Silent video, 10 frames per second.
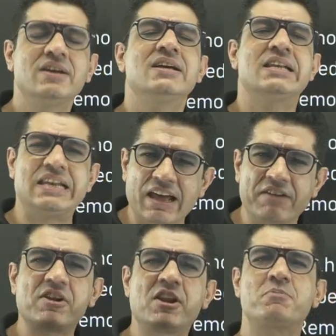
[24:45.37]

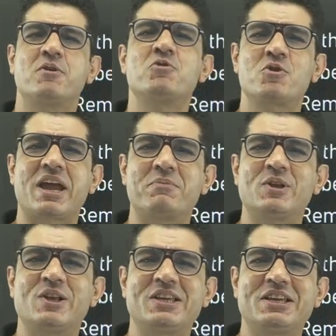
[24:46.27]
level up your
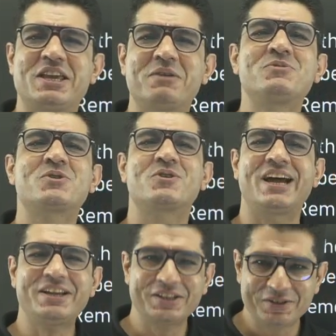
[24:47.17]
vocabulary game so
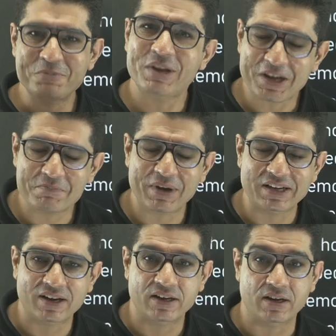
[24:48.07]
that you become better
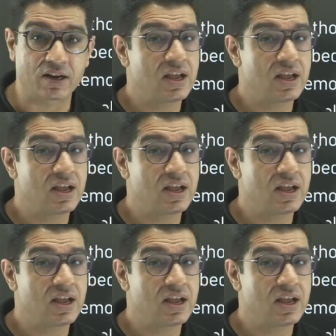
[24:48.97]
at it.